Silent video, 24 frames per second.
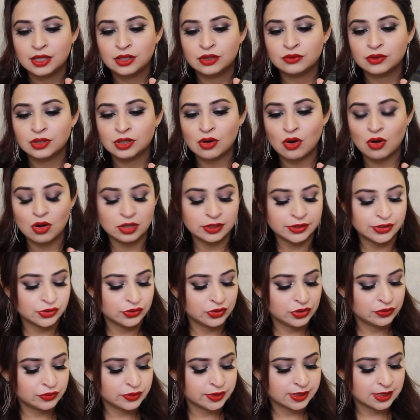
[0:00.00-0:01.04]
You can also
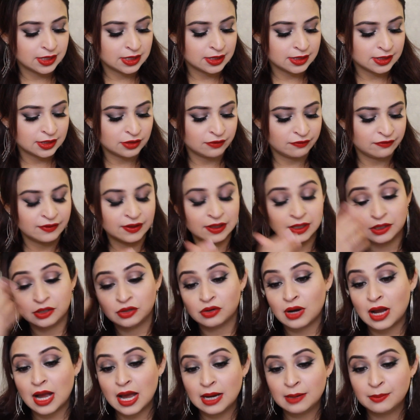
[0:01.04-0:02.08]
use this to fill in
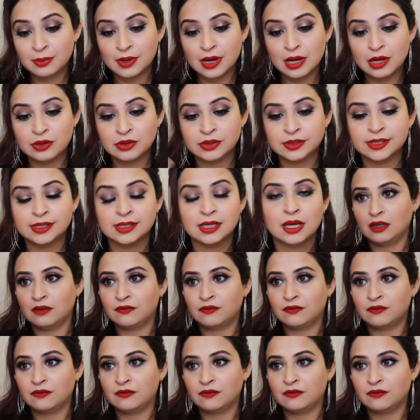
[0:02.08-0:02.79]
your eyebrows